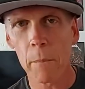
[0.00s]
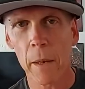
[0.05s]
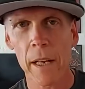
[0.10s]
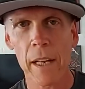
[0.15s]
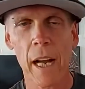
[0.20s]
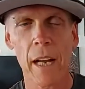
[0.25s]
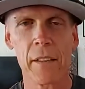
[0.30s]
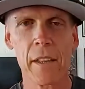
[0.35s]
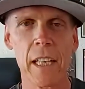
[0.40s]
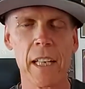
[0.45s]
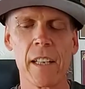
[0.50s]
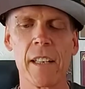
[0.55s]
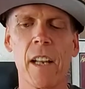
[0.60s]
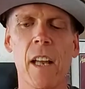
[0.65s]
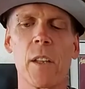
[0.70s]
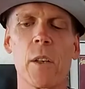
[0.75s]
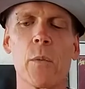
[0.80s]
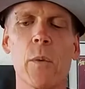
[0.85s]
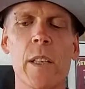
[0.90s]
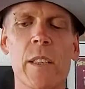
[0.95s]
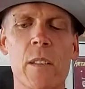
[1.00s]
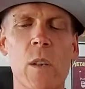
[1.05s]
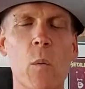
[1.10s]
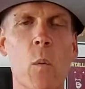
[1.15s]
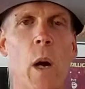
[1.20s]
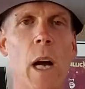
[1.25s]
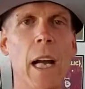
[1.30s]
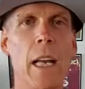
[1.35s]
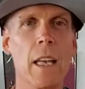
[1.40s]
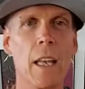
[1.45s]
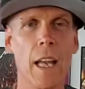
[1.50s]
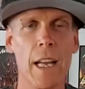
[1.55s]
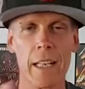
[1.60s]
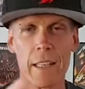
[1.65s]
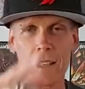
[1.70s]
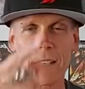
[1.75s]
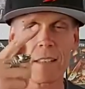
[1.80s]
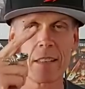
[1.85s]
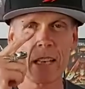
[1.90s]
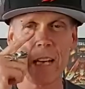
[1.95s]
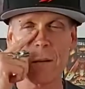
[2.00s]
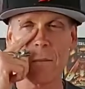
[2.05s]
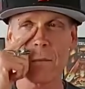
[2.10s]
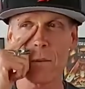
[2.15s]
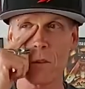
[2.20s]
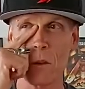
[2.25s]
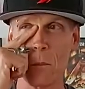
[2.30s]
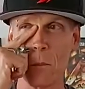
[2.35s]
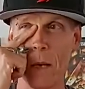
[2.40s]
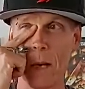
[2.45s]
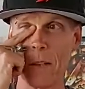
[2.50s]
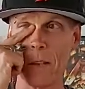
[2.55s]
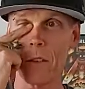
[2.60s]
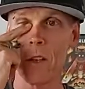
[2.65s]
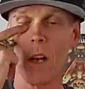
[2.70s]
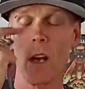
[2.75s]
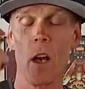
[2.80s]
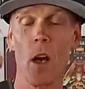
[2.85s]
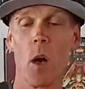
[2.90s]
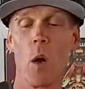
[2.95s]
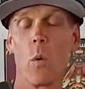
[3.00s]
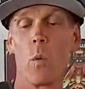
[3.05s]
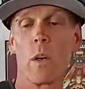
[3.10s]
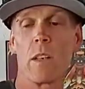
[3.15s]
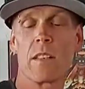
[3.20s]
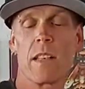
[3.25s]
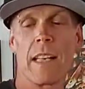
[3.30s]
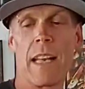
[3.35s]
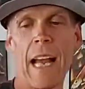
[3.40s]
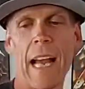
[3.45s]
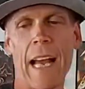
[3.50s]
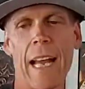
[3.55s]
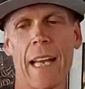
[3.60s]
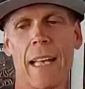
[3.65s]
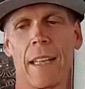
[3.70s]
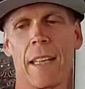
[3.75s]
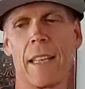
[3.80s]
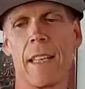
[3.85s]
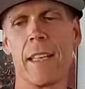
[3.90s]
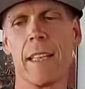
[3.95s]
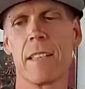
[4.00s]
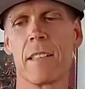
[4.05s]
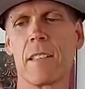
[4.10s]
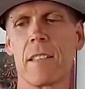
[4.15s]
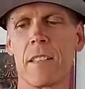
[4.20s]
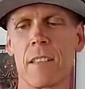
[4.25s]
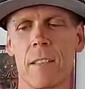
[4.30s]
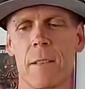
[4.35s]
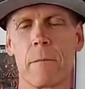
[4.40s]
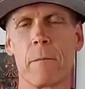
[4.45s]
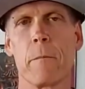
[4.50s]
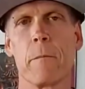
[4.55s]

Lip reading: I think another reason why I like this album so much was it had this,